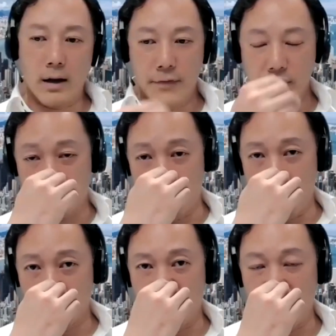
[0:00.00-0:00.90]
first of
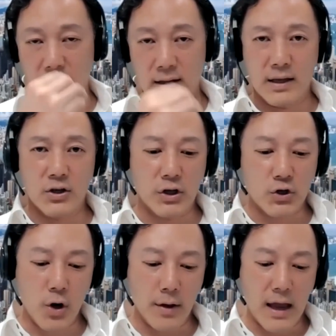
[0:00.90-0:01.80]
all, the
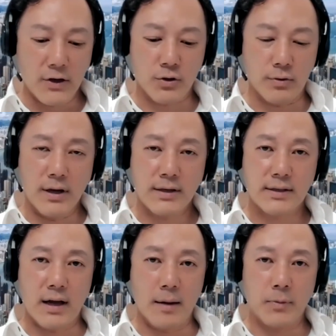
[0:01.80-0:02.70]
short answer
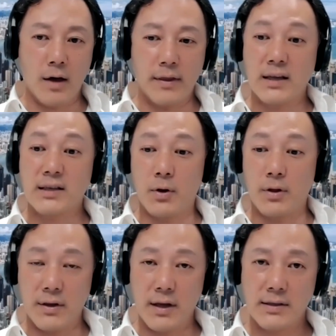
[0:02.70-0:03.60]
is I'm not an expert
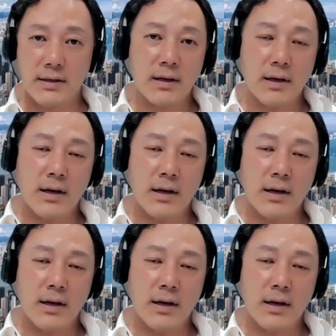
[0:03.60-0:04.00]
in this.